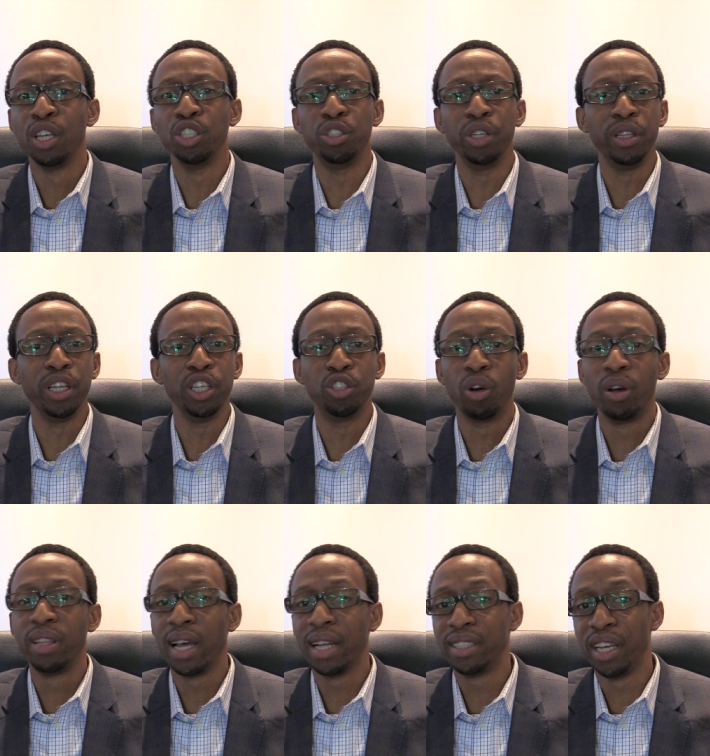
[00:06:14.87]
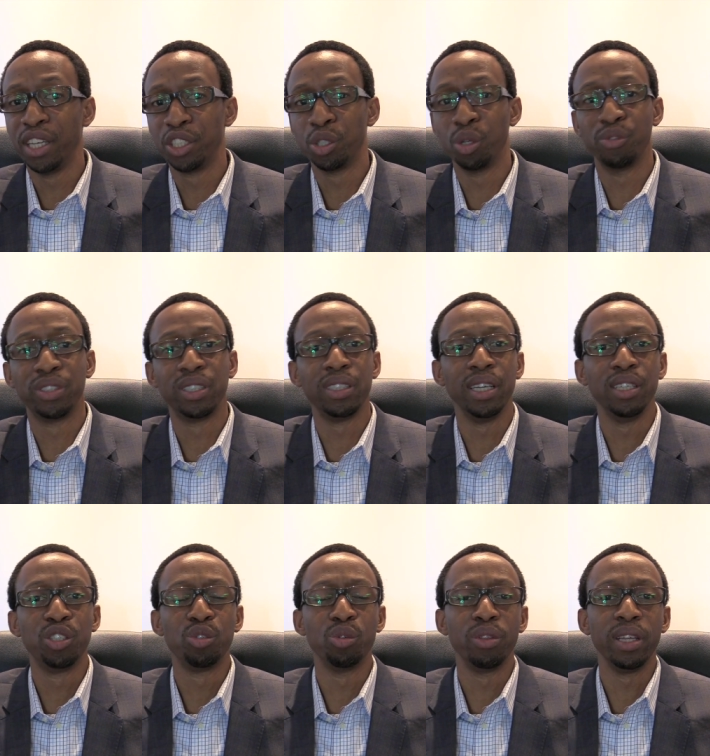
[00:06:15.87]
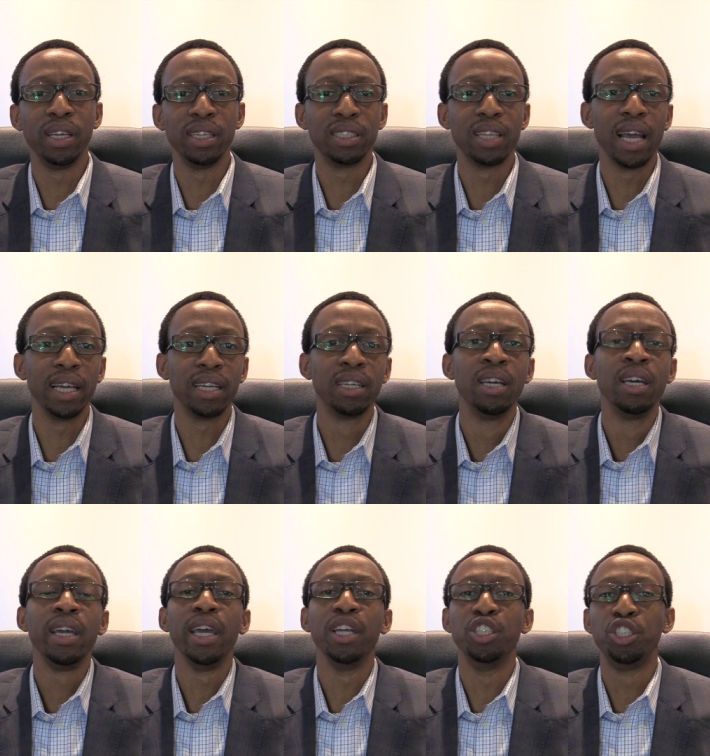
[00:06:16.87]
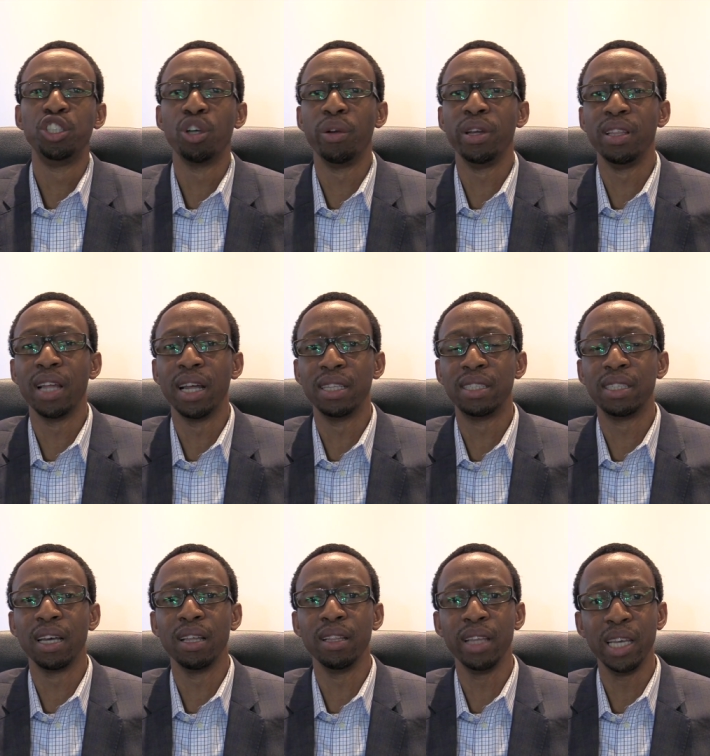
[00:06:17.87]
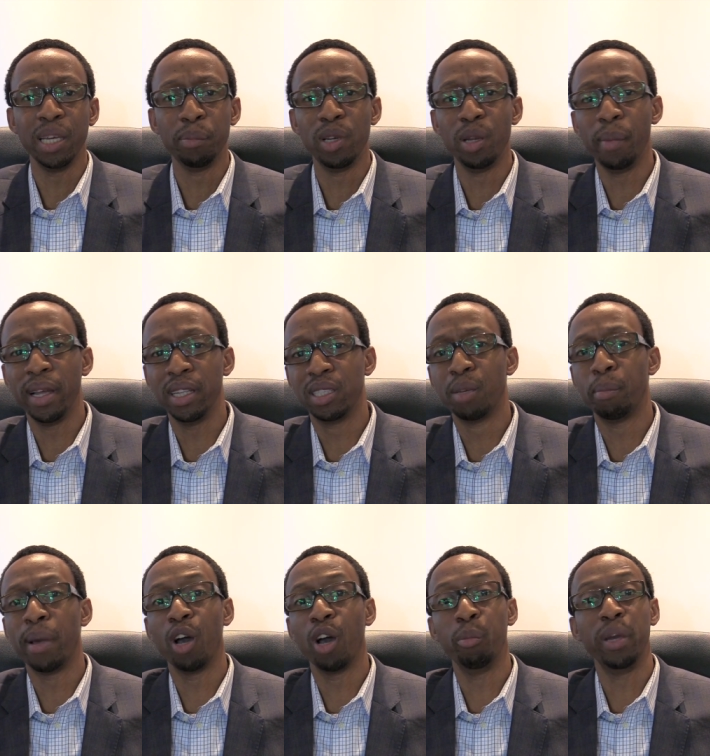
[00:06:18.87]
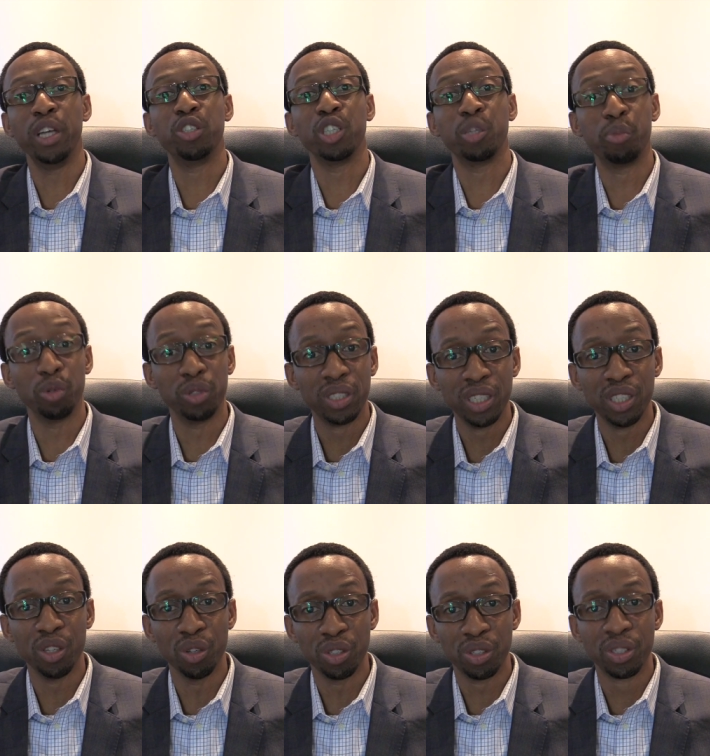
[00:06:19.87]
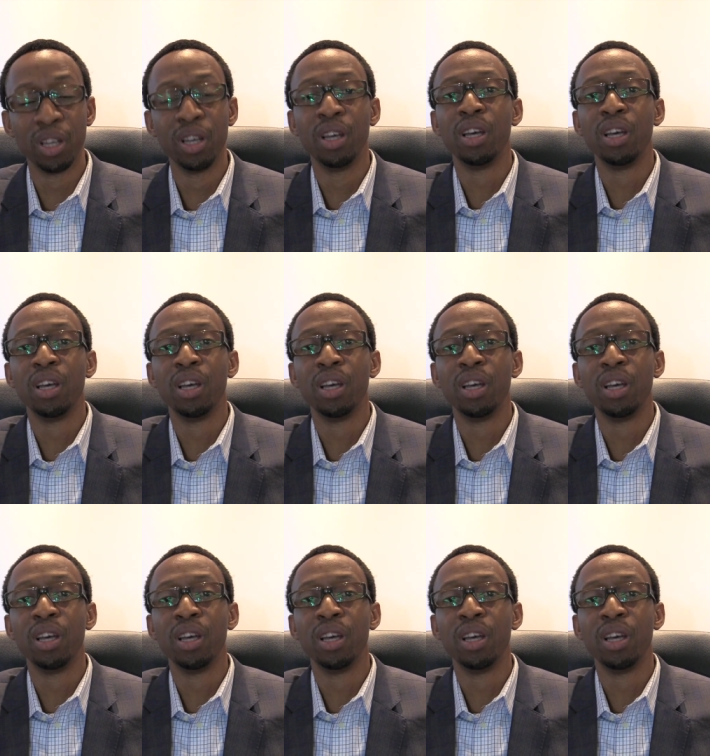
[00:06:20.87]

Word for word: They draw the attention of states to things like ensuring that uh, they implement biometric procedures.